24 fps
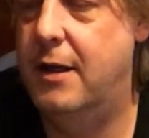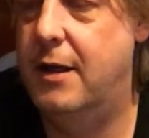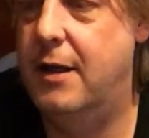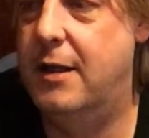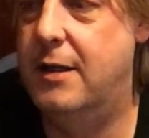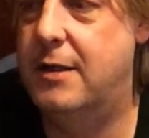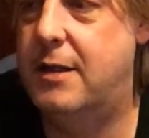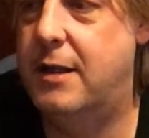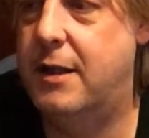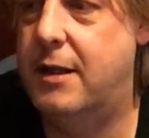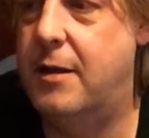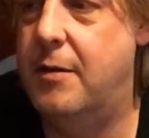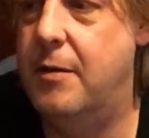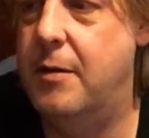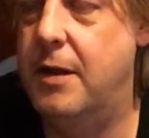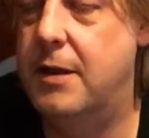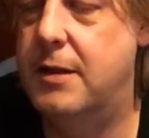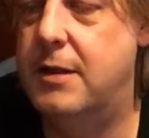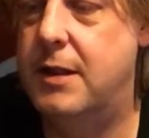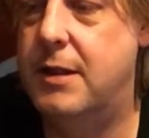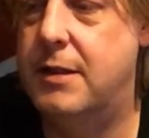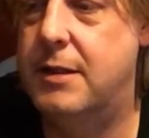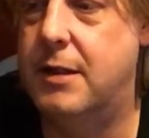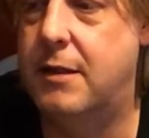It's like
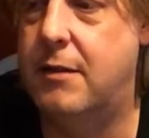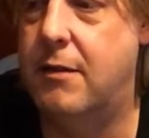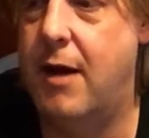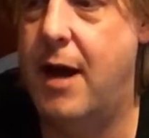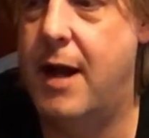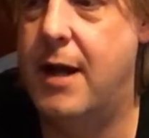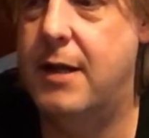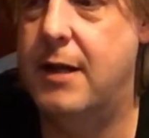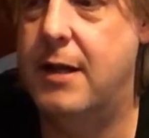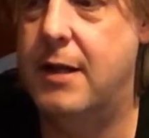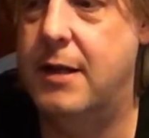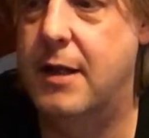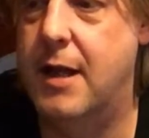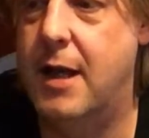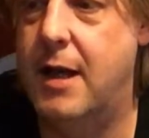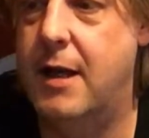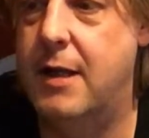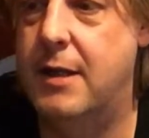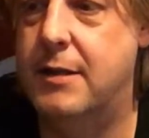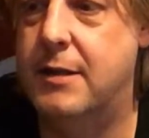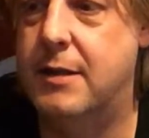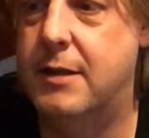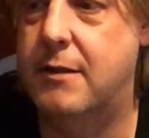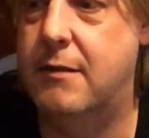there's a grand in
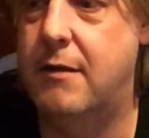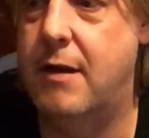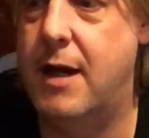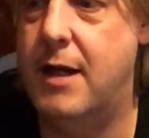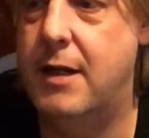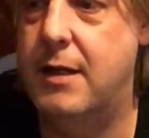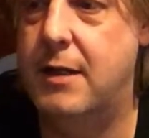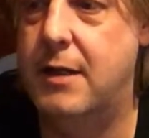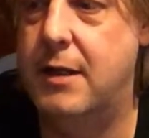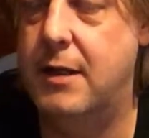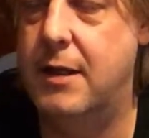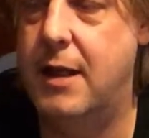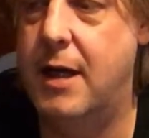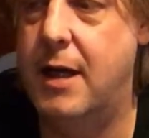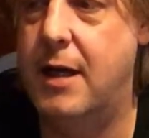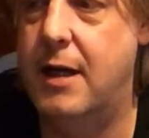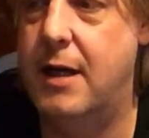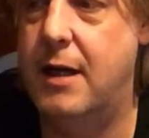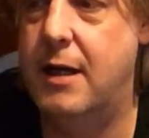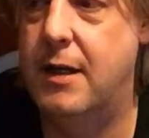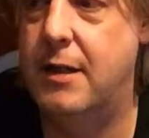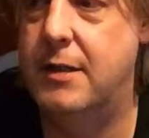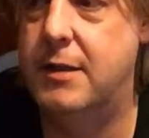that, there's a gram in that.